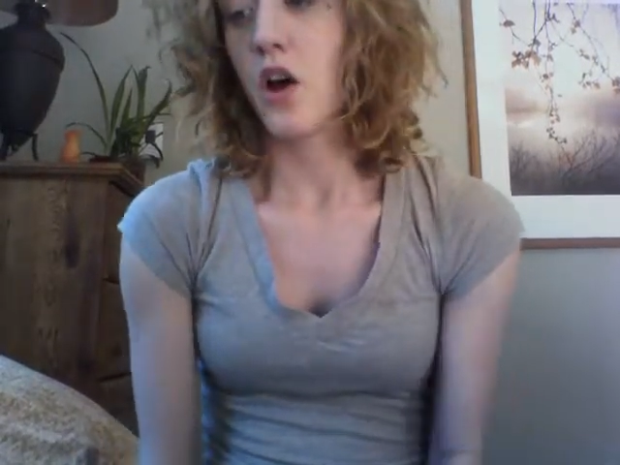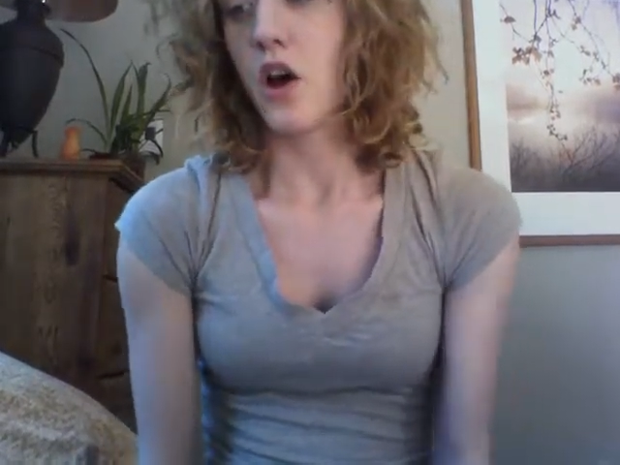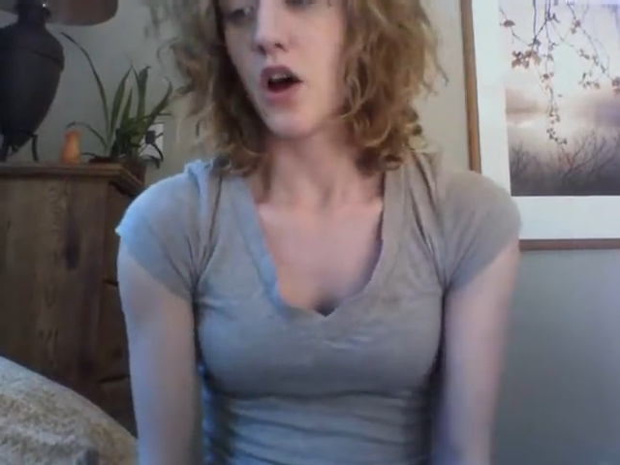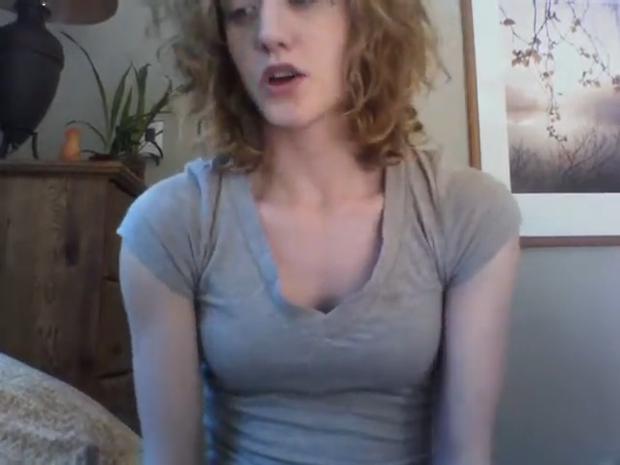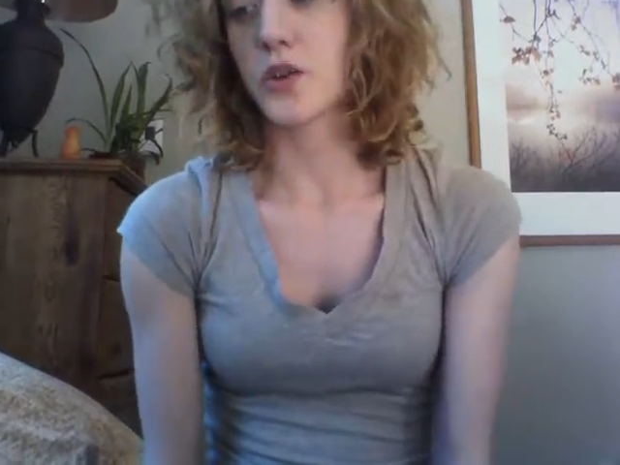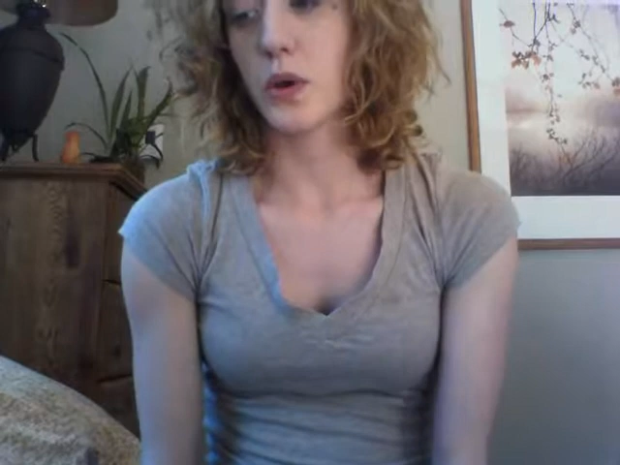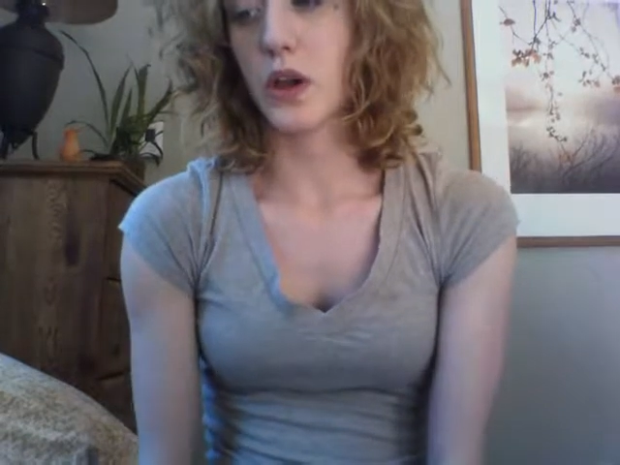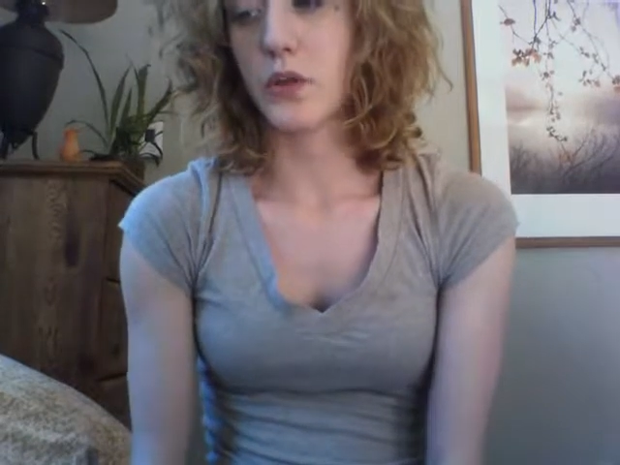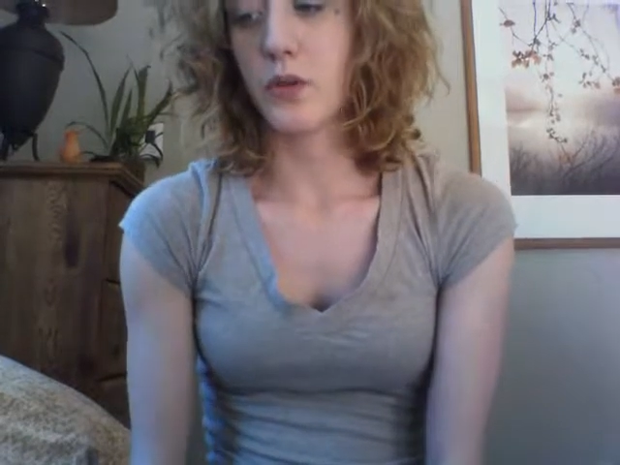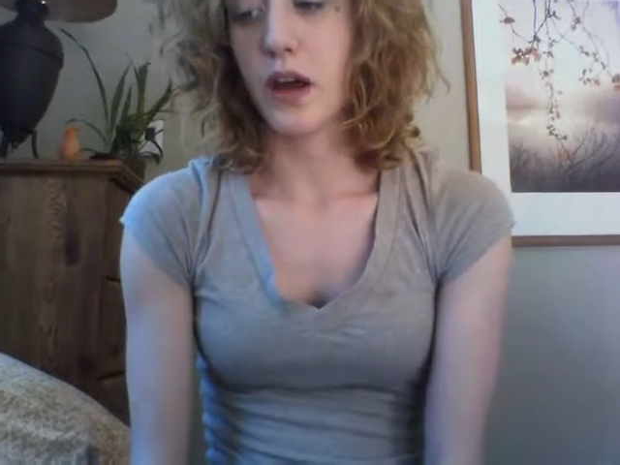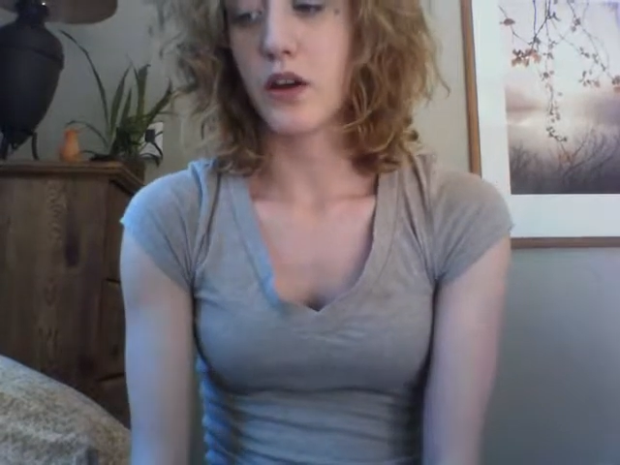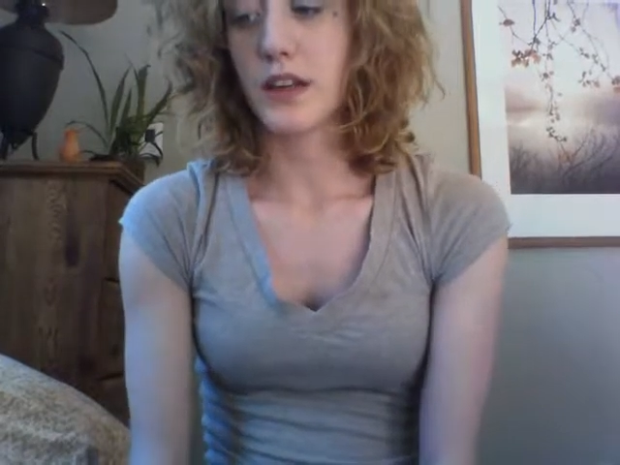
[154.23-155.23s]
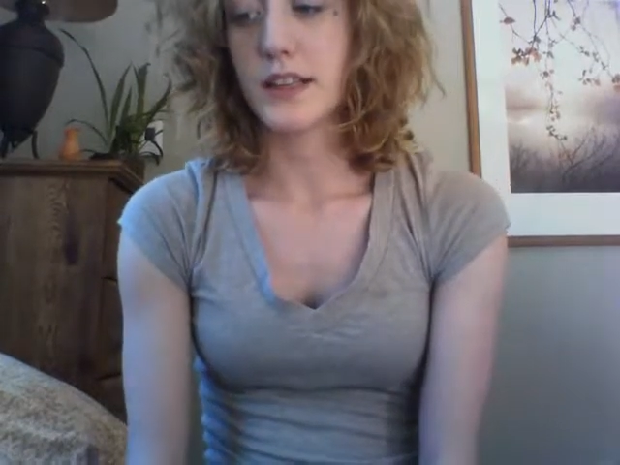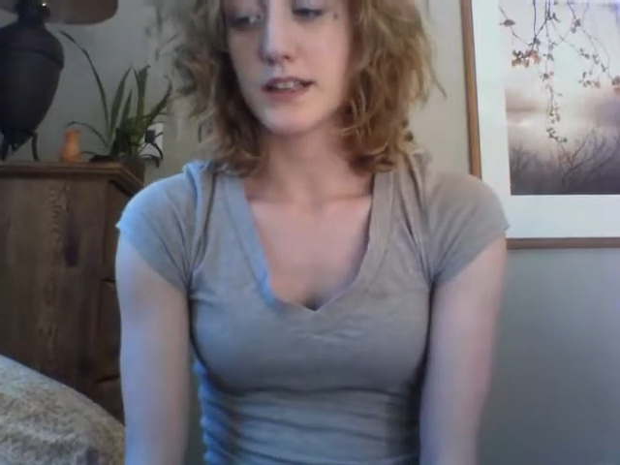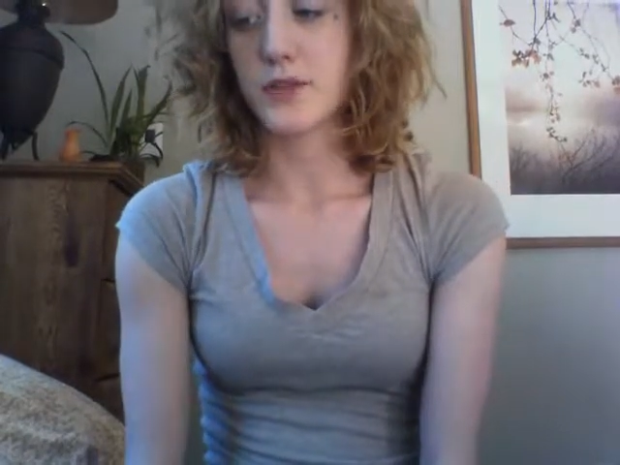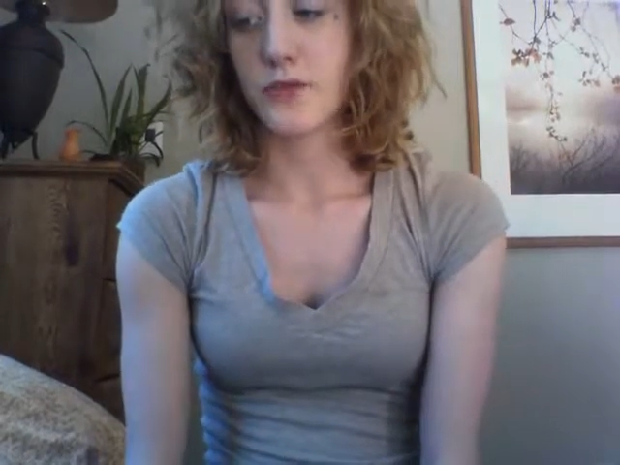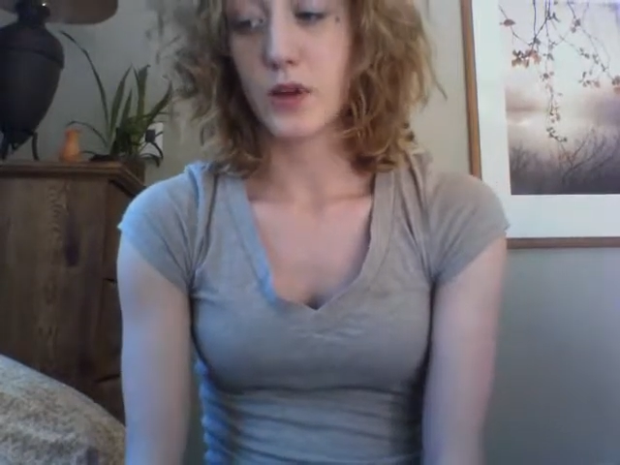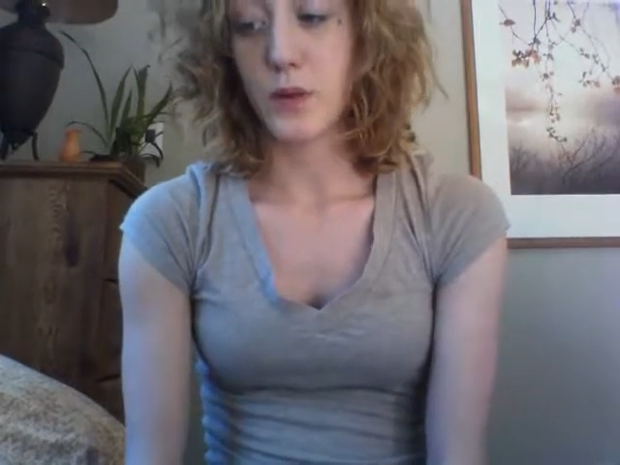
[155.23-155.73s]
Our 12th route
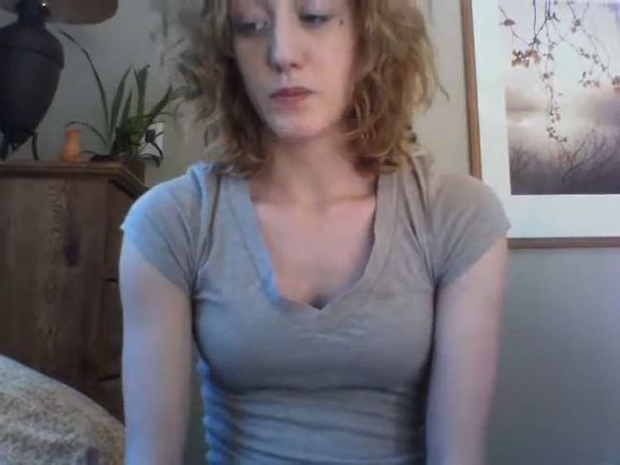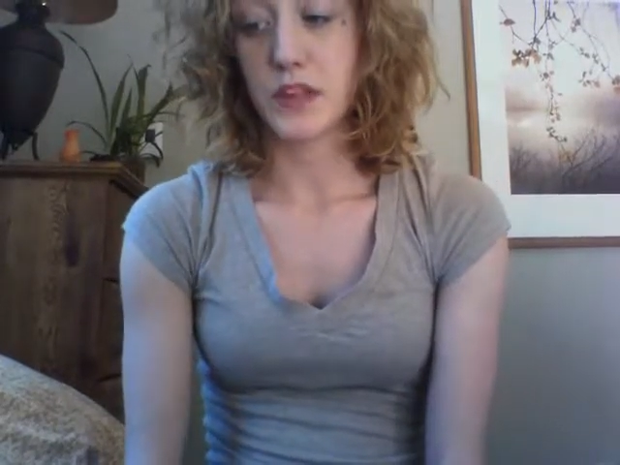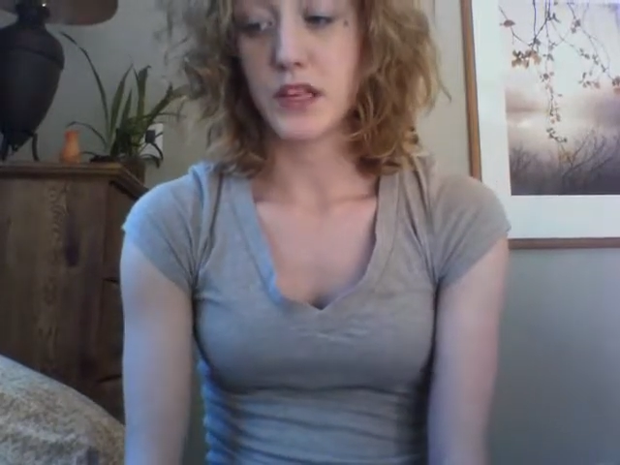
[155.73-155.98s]
is from